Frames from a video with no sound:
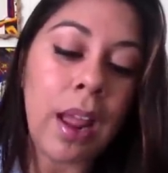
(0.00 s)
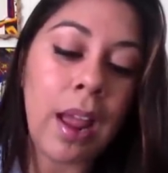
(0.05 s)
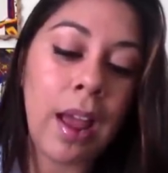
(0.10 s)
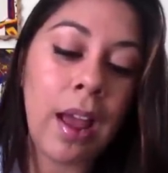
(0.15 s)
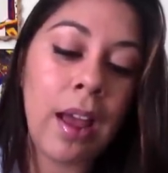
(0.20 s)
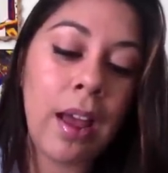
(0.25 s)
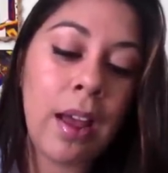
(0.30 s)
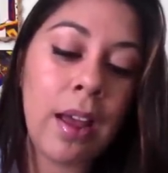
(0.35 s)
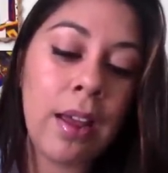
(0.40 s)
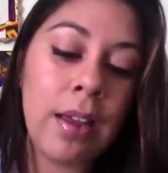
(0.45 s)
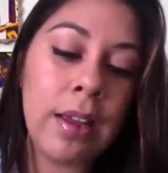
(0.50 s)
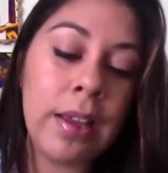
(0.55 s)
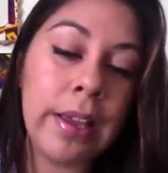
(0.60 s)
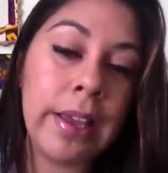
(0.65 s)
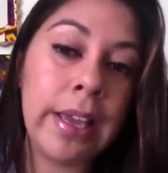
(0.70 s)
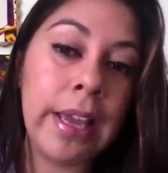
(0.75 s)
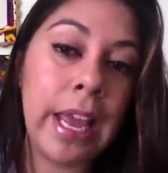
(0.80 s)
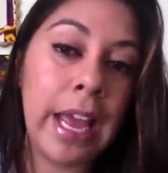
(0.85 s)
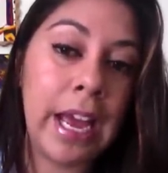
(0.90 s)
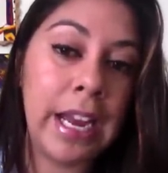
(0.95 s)
I
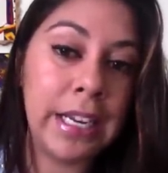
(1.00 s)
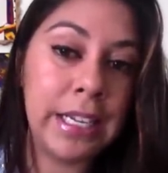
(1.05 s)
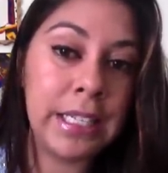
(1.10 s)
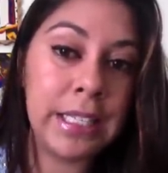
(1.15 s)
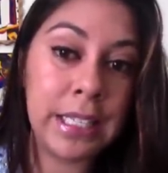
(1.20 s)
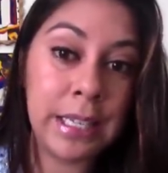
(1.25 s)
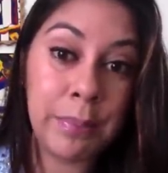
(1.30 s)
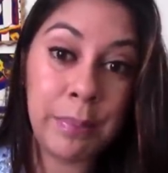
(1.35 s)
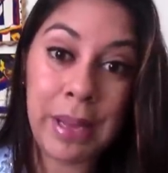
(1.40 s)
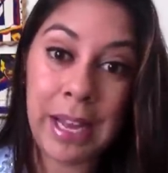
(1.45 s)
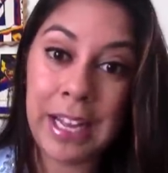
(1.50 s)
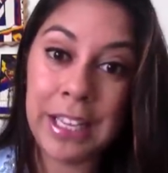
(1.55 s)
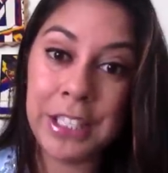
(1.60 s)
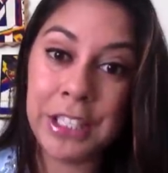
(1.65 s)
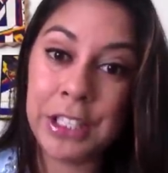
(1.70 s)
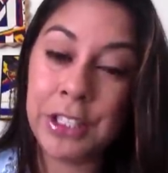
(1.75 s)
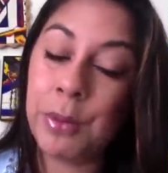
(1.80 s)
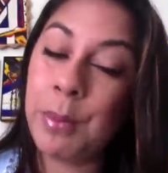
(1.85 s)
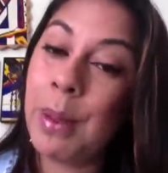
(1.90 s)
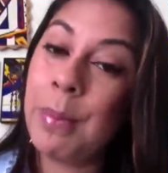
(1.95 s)
can't
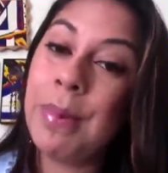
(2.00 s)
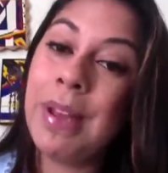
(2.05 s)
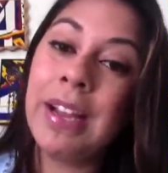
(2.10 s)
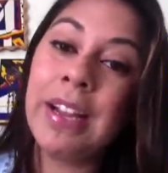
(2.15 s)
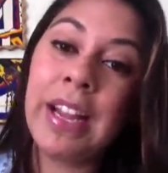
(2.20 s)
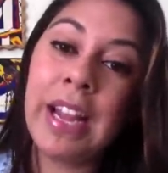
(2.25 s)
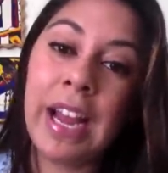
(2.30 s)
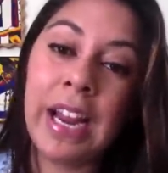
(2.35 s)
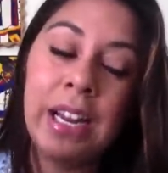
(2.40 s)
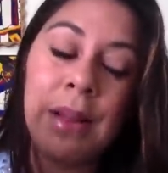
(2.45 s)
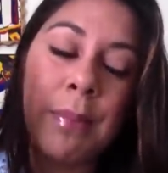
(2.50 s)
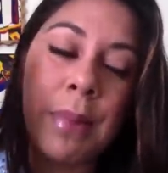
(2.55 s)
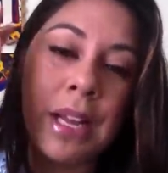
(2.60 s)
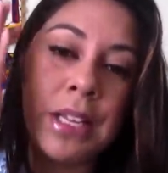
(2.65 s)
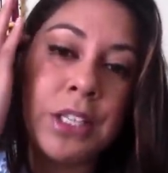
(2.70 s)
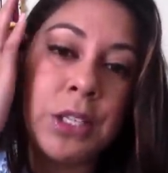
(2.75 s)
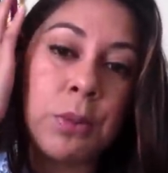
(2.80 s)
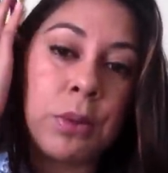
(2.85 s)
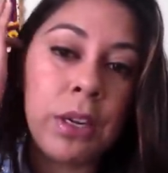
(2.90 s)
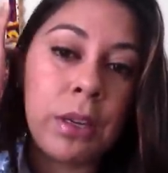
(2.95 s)
imagine, or maybe I can
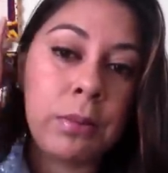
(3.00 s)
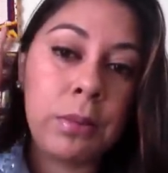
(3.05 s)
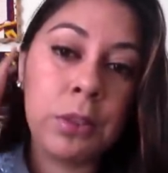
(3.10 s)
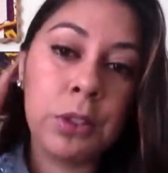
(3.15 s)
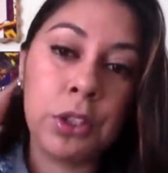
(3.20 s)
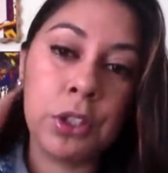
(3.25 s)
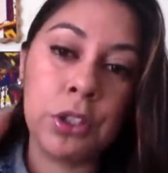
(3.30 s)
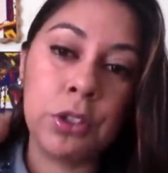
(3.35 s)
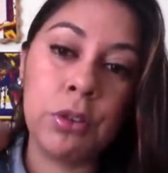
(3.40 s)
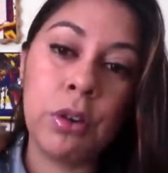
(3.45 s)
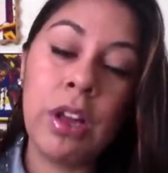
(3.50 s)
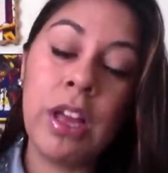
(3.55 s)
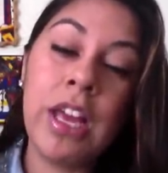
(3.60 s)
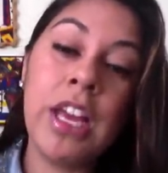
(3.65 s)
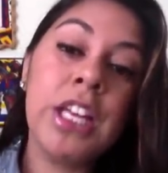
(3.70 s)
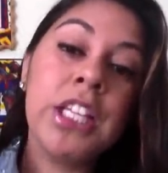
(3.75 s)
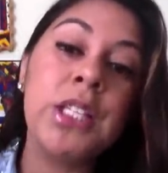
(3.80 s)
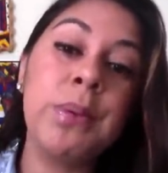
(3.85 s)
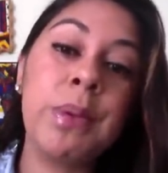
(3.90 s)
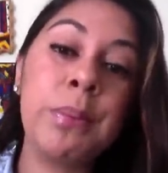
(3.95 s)
imagine what it will do
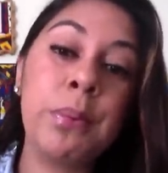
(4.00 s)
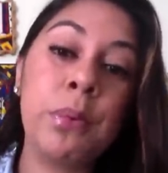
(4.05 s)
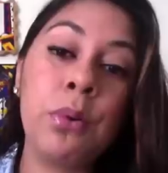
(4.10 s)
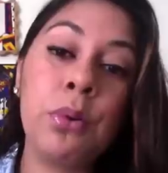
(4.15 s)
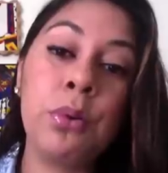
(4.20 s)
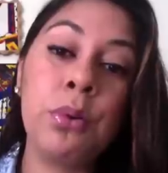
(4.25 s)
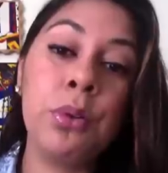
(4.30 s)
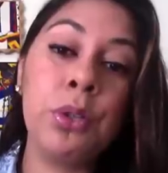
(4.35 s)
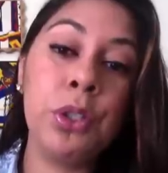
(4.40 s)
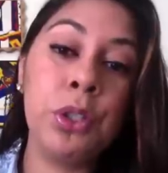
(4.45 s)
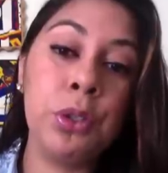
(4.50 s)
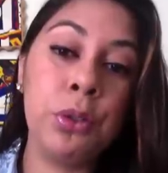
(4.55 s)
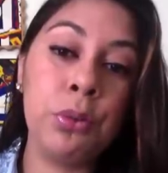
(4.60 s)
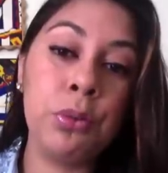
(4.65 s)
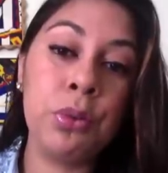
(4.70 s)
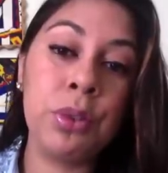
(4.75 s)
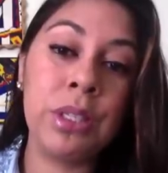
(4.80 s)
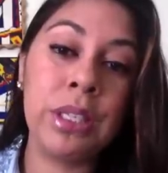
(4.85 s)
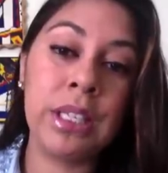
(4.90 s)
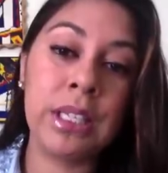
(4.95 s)
to people who
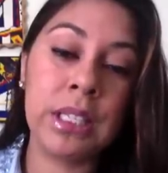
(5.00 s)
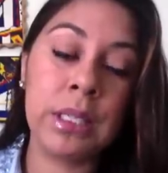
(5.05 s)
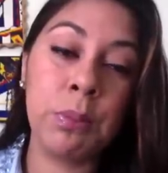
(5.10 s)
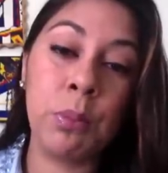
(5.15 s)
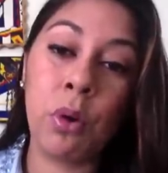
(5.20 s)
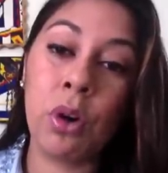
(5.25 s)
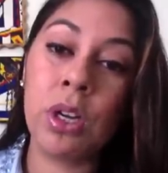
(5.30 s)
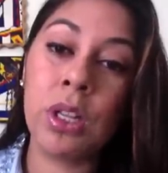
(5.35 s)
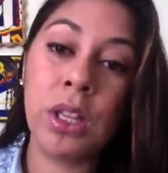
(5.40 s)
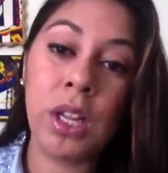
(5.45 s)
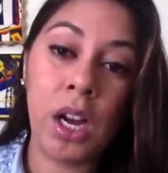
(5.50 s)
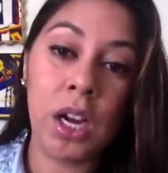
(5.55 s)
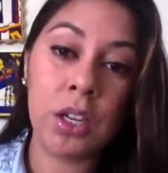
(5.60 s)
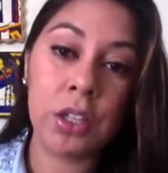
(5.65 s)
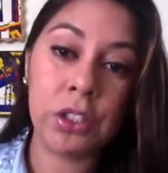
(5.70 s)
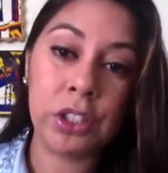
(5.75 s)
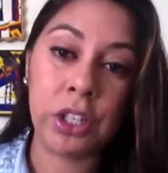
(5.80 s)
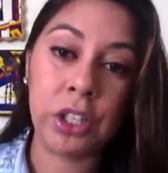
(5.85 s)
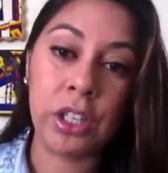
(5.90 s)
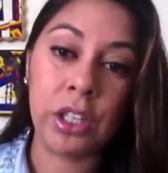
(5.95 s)
use this more long
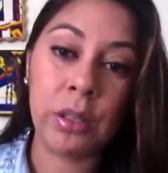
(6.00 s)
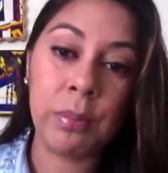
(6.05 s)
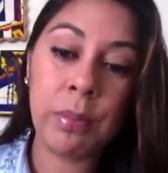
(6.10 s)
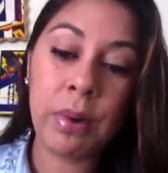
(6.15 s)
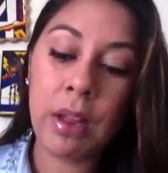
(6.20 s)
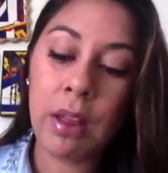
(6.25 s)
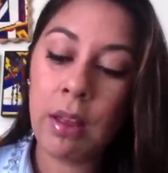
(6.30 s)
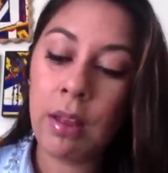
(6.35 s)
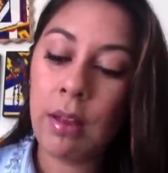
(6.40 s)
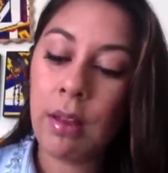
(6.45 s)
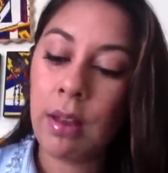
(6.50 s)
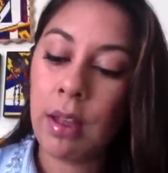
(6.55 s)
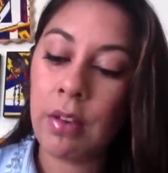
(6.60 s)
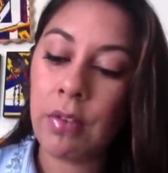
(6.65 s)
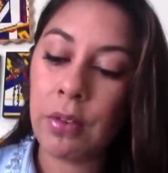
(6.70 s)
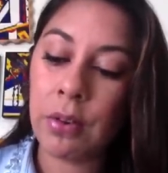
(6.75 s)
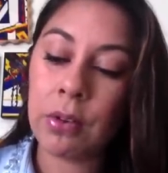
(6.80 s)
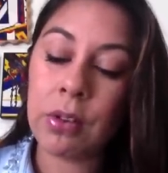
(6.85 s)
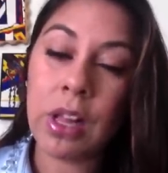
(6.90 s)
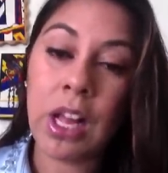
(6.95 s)
term, if
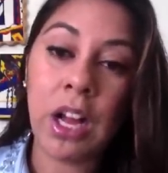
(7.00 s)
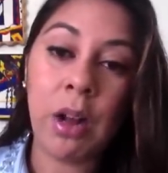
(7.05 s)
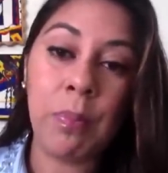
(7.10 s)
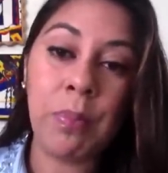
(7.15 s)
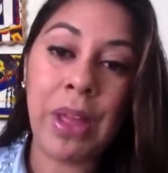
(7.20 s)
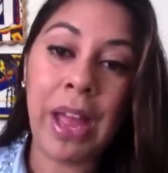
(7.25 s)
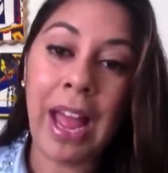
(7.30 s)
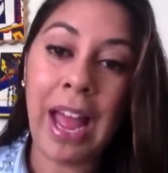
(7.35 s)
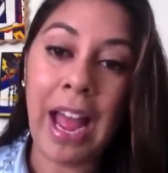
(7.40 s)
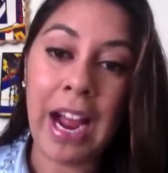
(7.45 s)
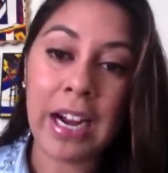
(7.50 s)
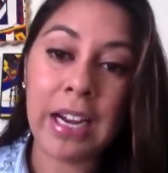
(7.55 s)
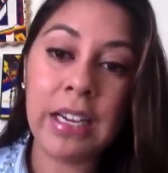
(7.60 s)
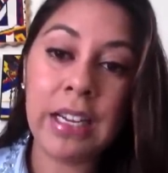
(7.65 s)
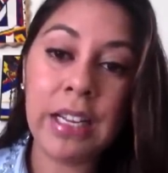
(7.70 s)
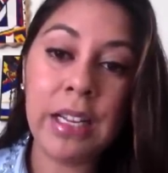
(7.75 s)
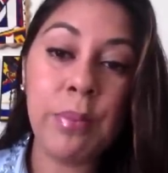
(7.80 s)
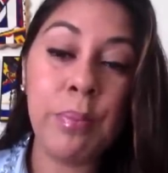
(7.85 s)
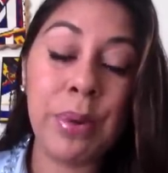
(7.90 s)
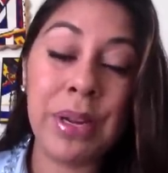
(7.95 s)
it'll help the
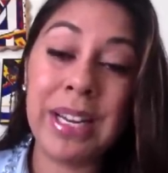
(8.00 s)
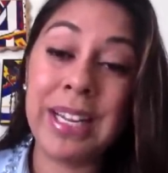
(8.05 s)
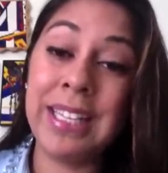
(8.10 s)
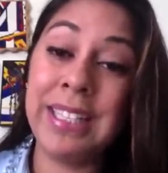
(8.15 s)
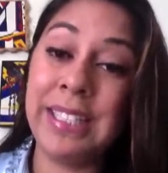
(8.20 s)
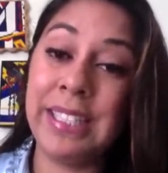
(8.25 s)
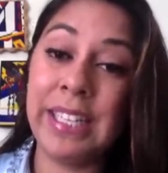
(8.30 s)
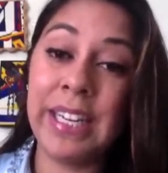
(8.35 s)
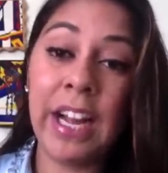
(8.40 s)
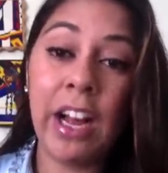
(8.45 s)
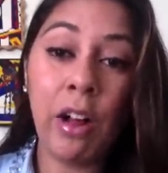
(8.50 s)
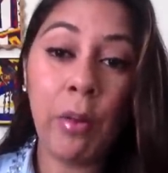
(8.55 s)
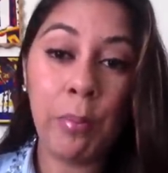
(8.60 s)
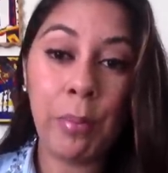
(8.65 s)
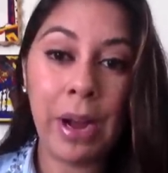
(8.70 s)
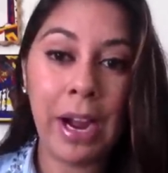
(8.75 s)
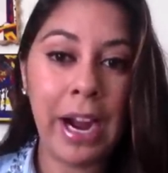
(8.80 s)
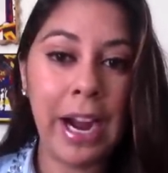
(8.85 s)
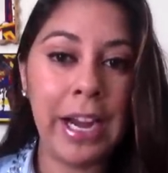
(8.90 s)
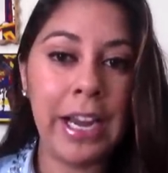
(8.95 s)
acne, but it did help
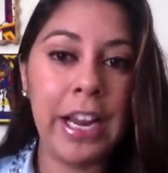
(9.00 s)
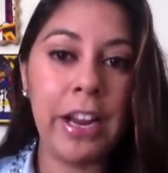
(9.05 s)
mine.